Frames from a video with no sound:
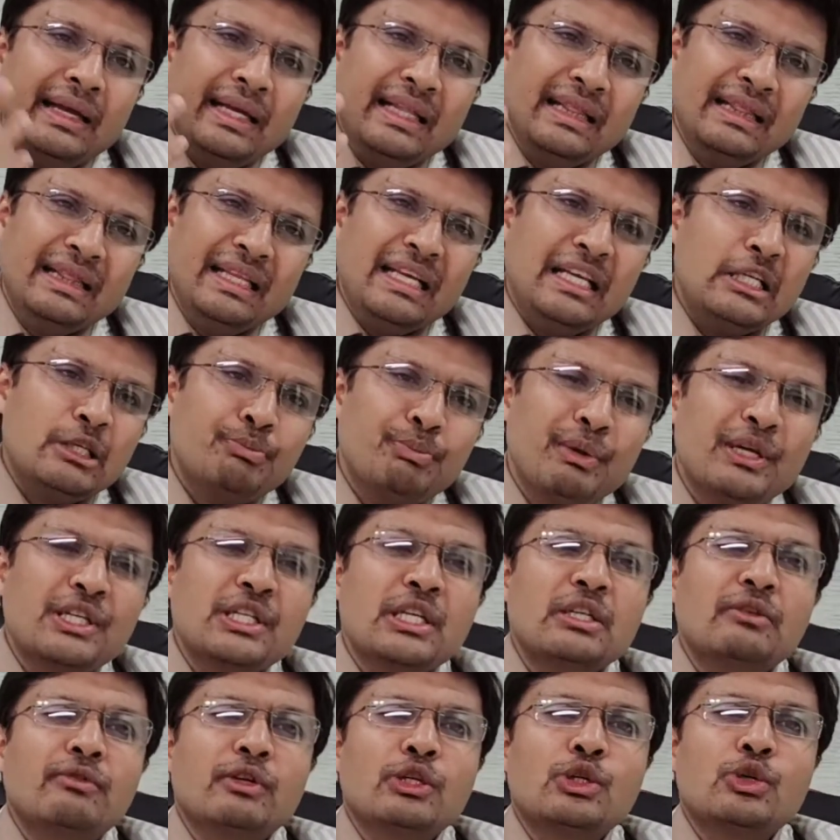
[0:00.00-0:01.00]
In these
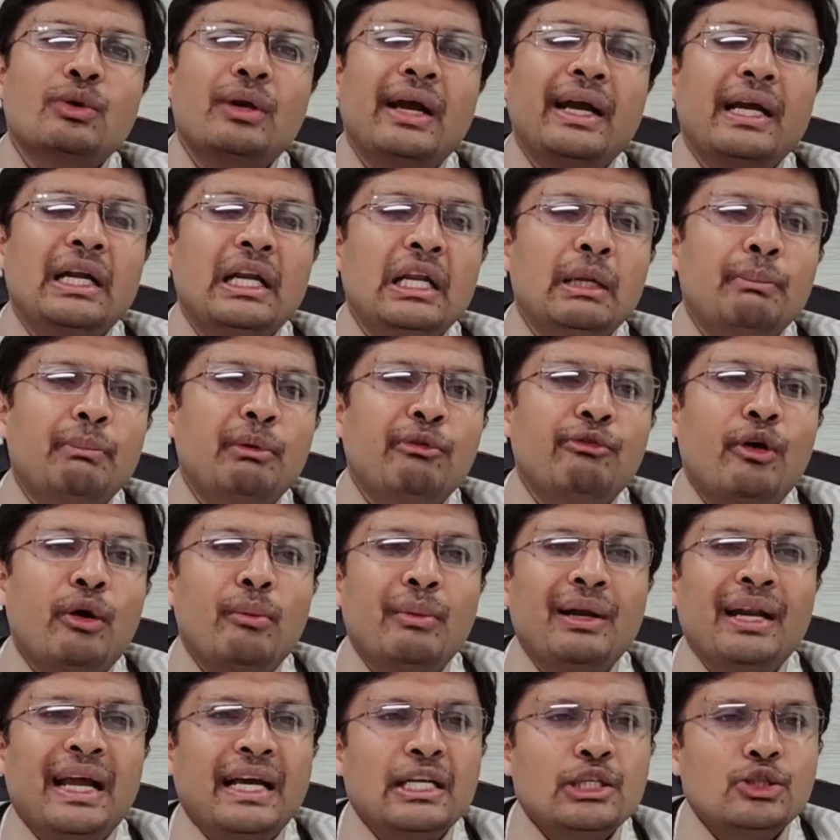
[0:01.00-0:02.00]
patients, we should ideally perform
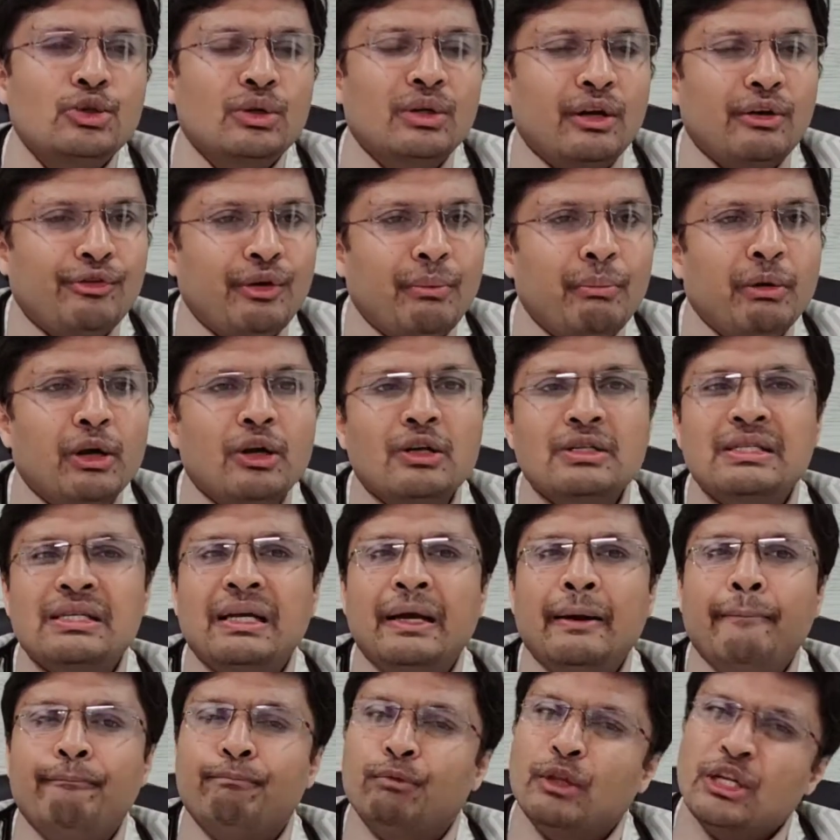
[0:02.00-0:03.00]
an angiography because
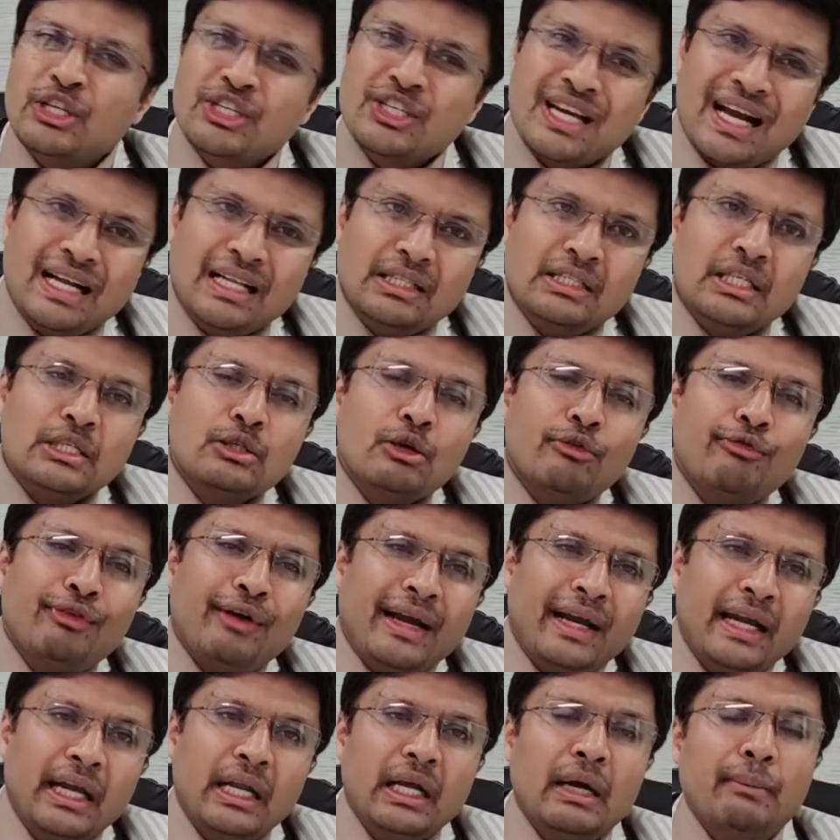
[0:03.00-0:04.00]
the chances of
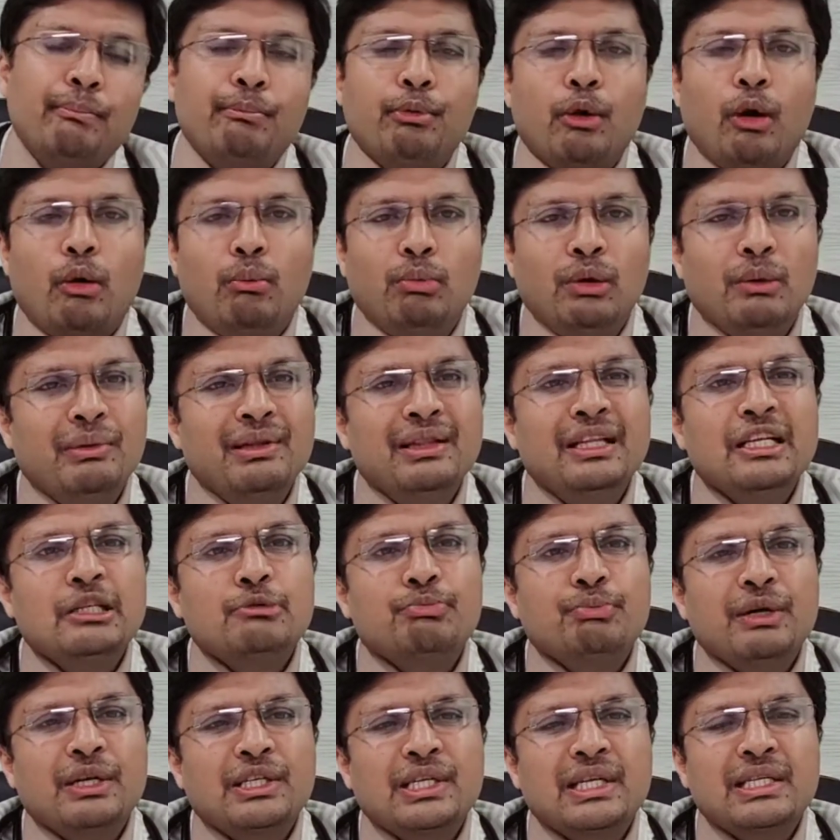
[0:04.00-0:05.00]
finding a problem in these
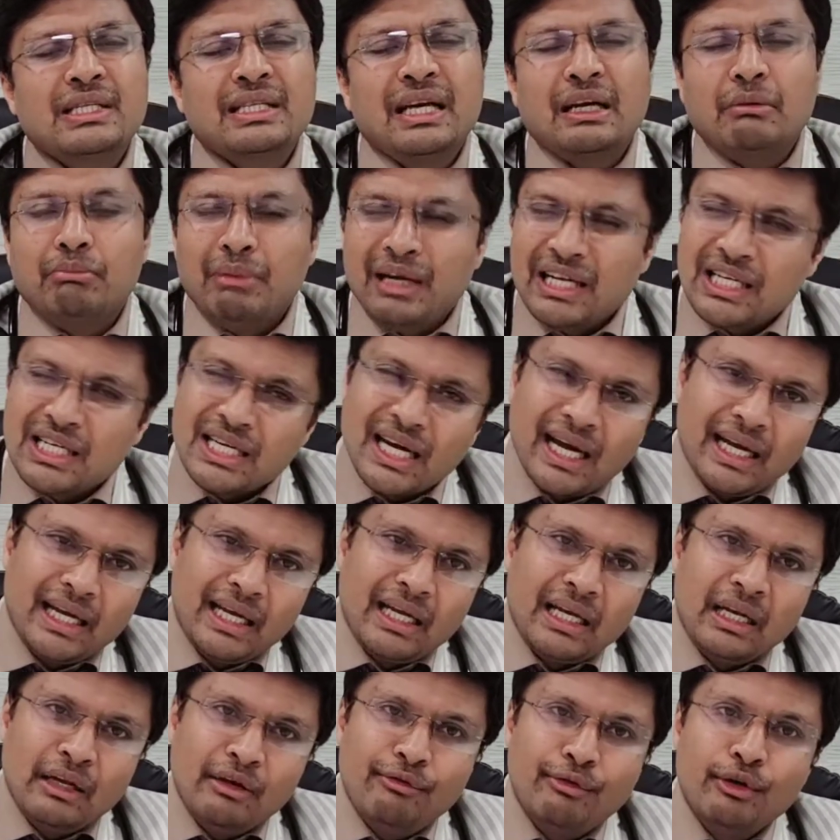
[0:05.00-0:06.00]
patients are much
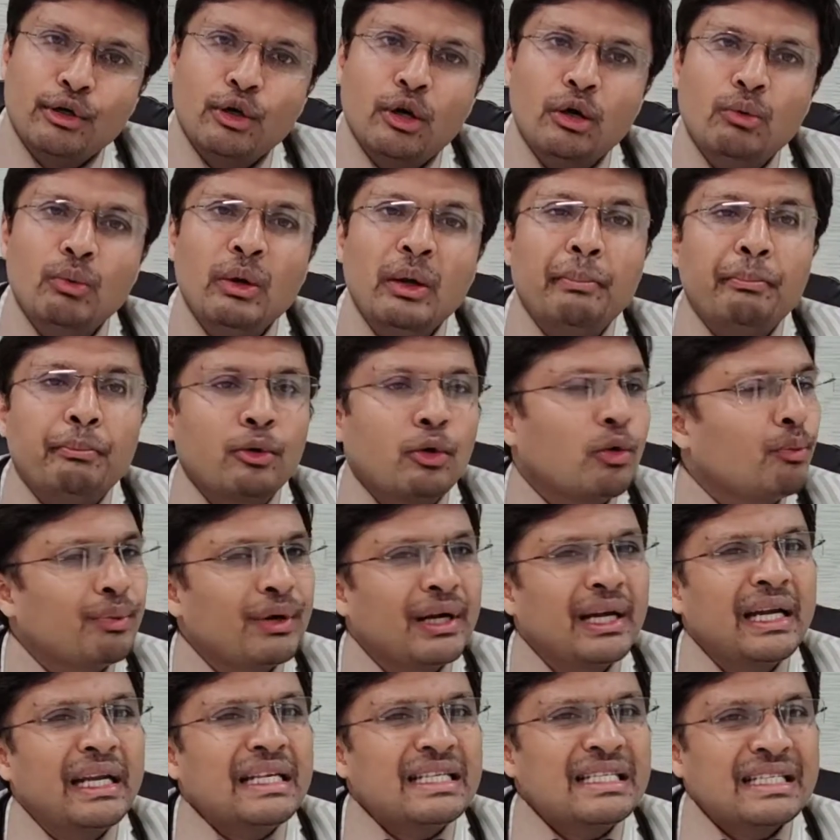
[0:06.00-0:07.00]
higher if at all we
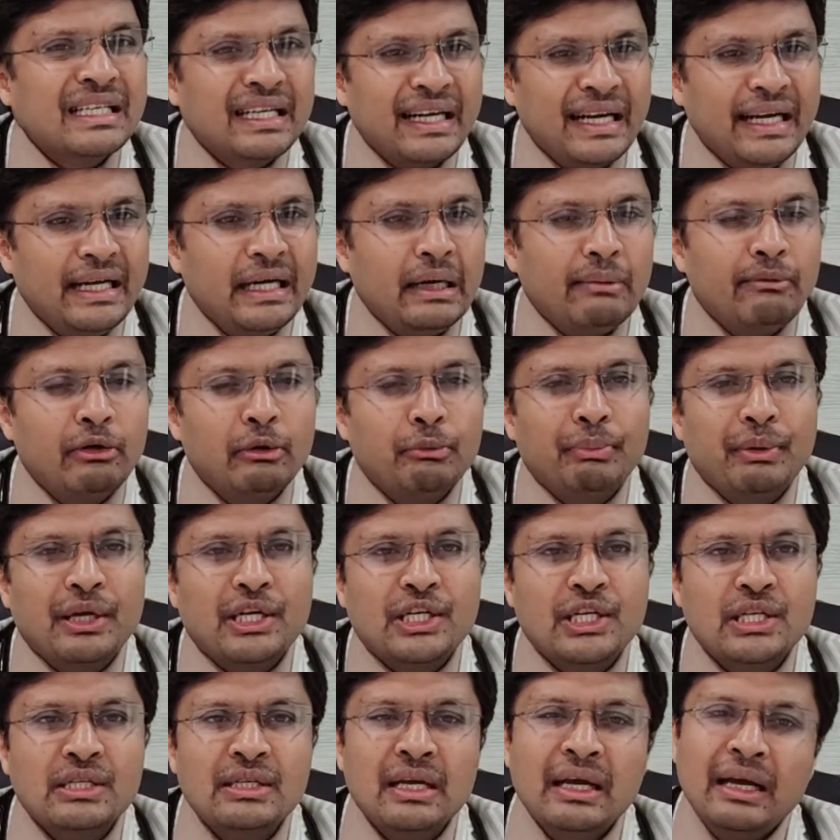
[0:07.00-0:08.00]
appropriately screen our
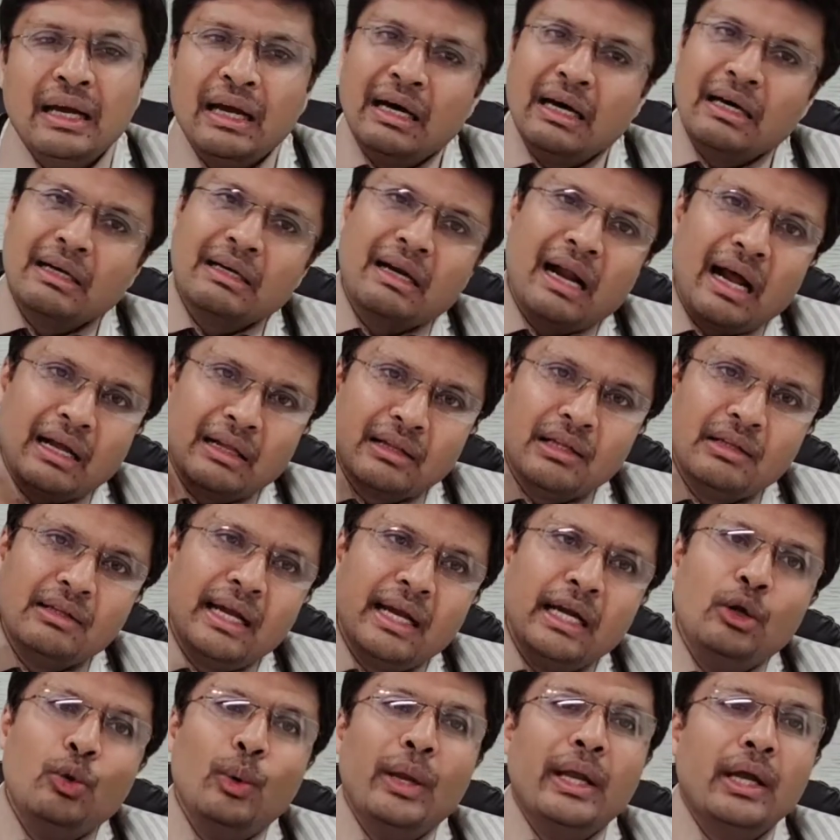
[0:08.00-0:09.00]
patients rather
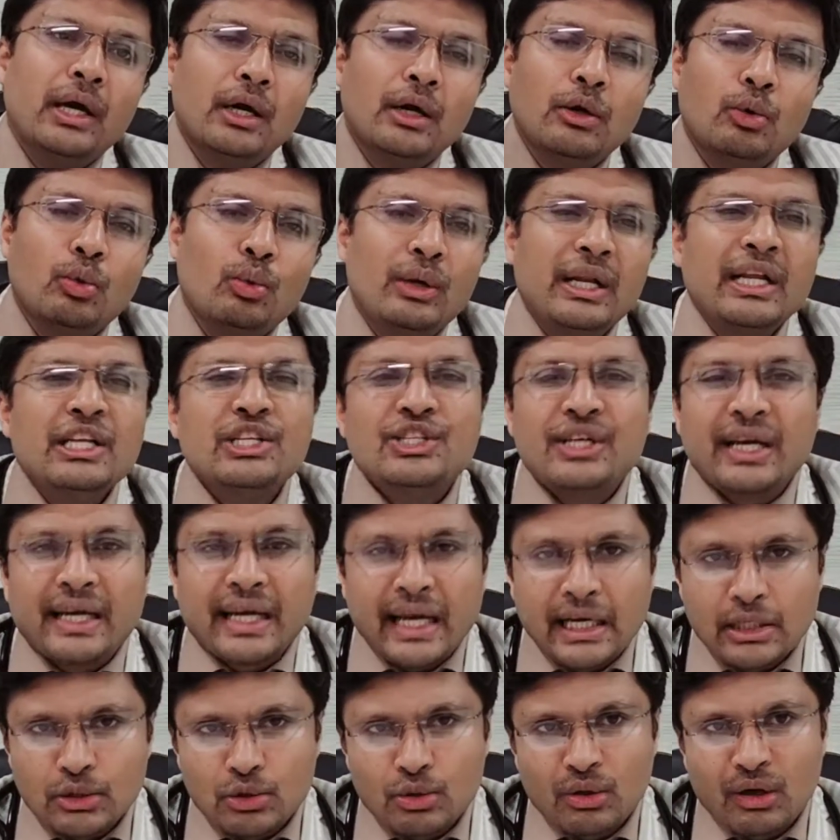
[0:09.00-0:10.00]
than doing a routine check
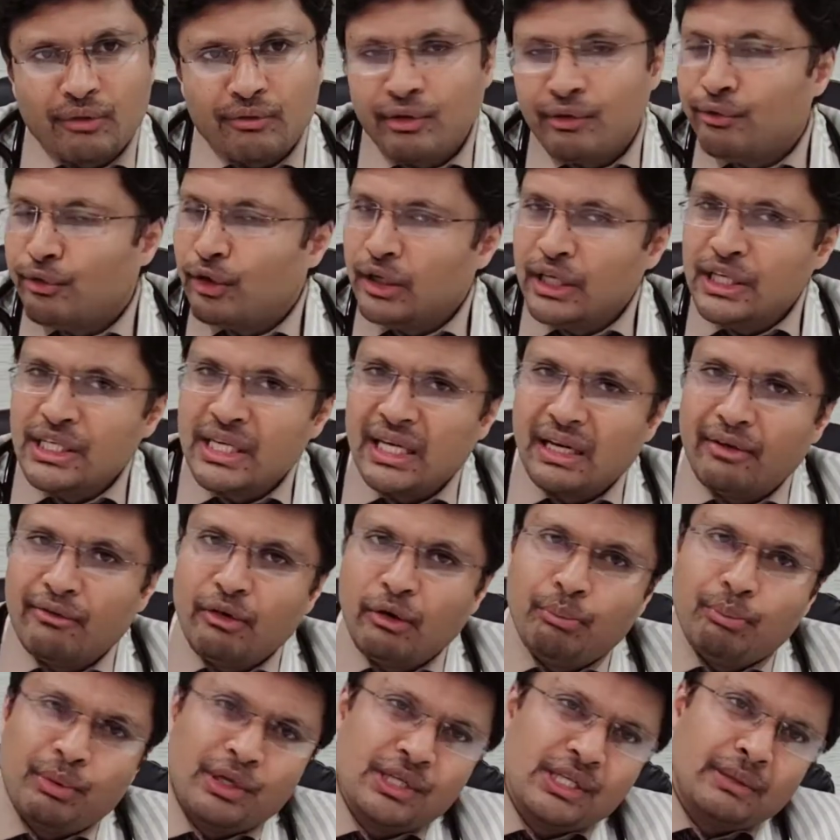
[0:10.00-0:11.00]
angiography for each and
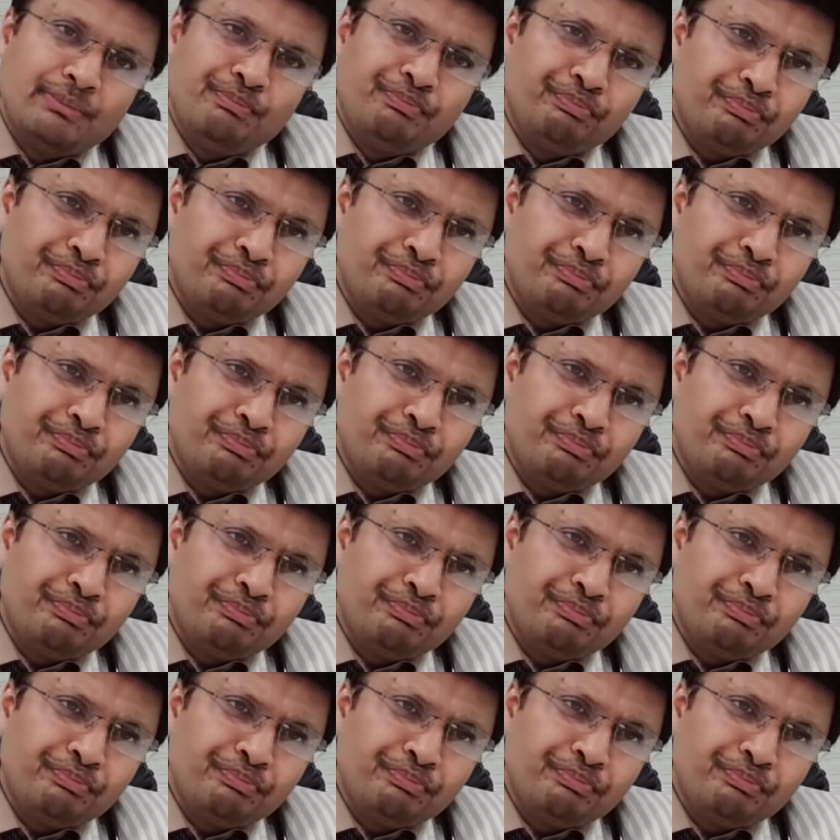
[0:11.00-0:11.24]
every patient